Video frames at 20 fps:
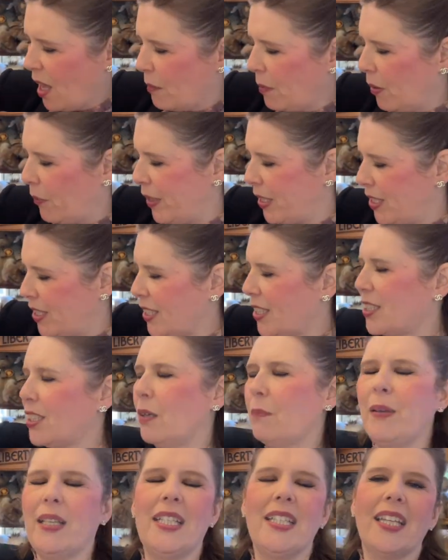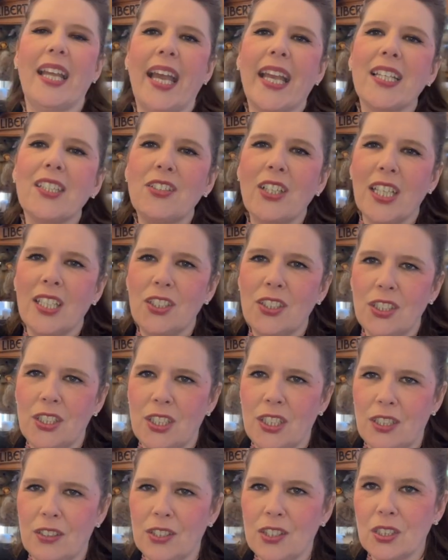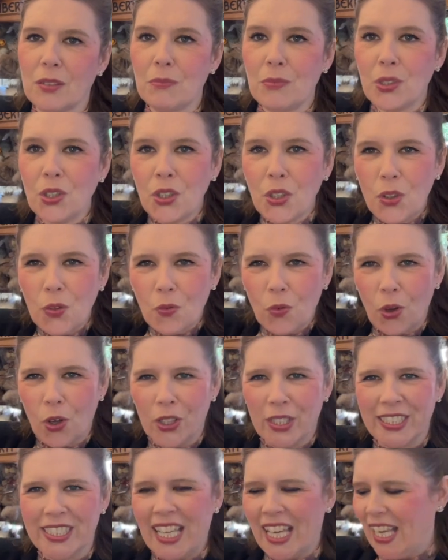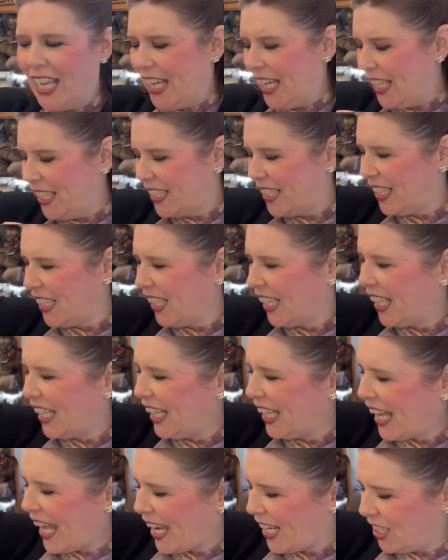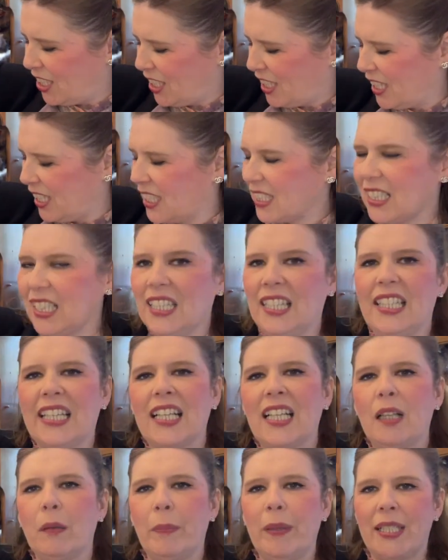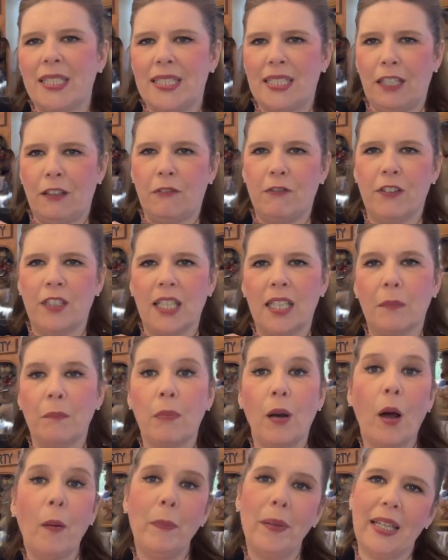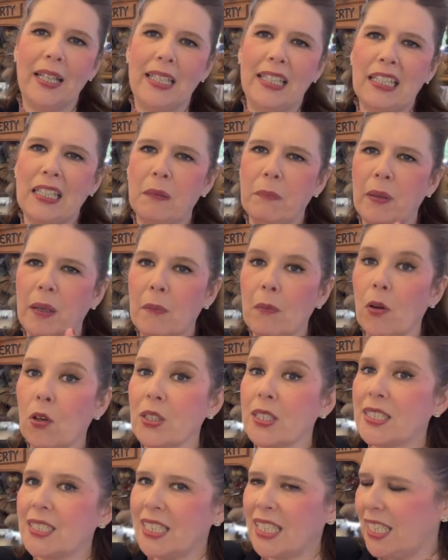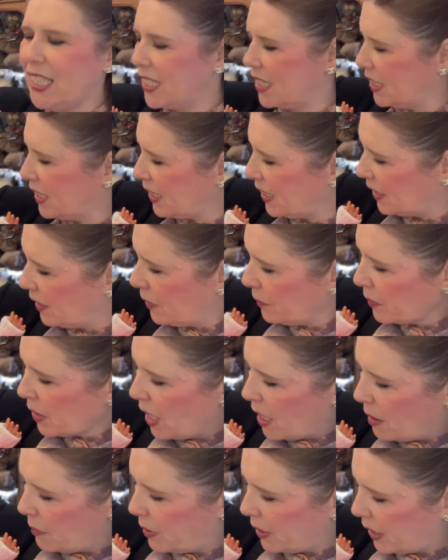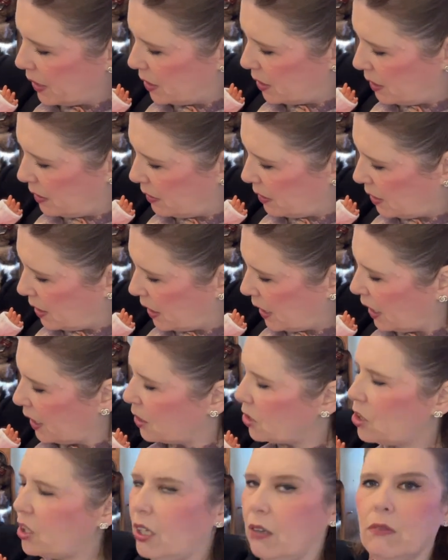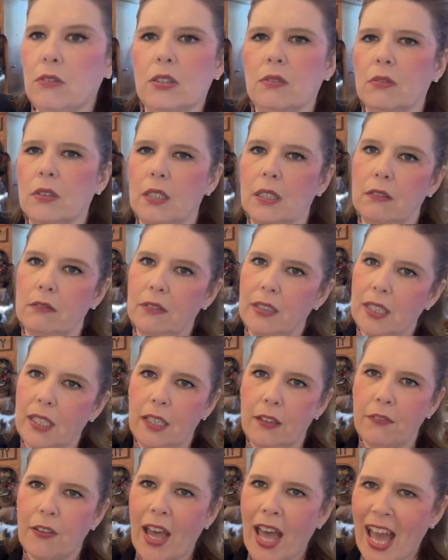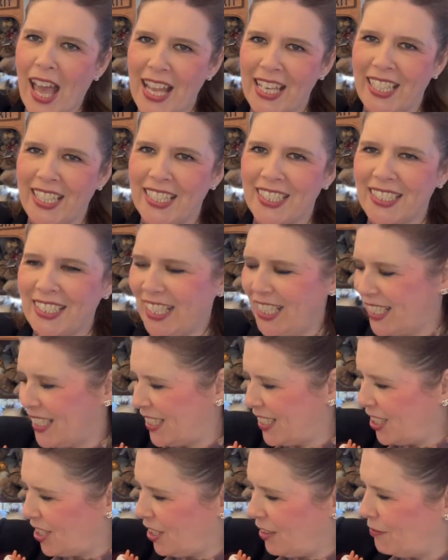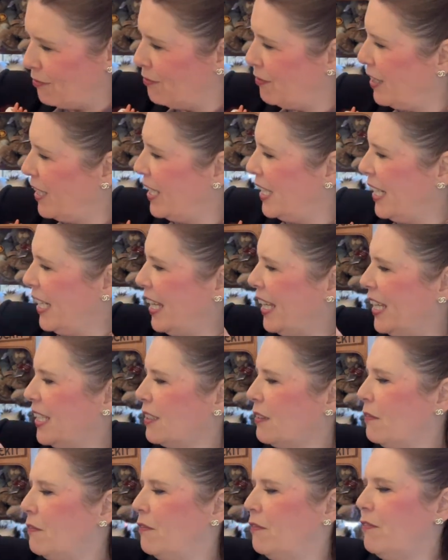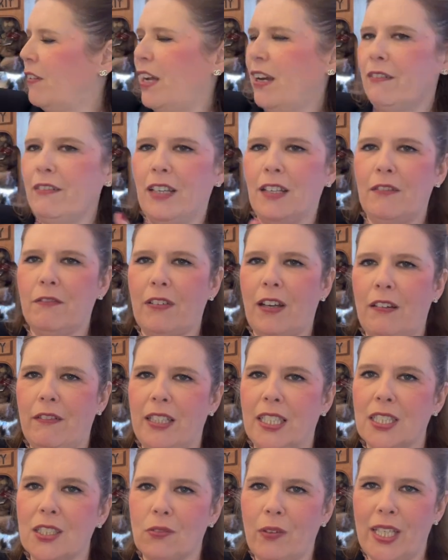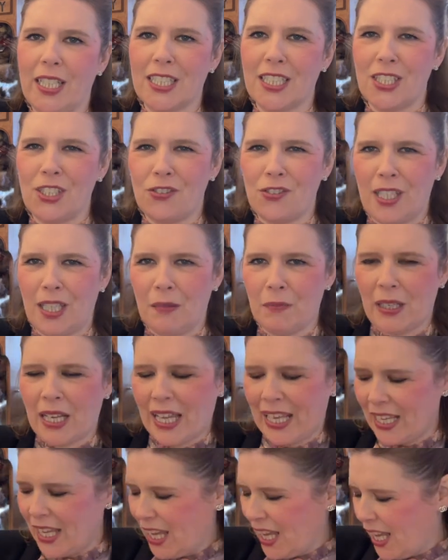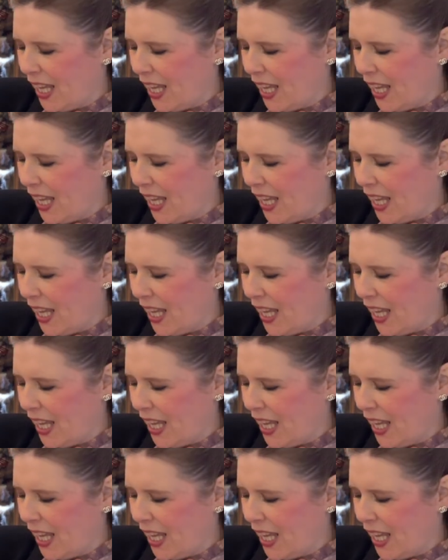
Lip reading: but we just thought it'd be nice to introduce some new ones into the collection as a little bit different and probably a little bit more seasonal. But I do think she would work really for any season. She really is very, very sweet and dreamlike.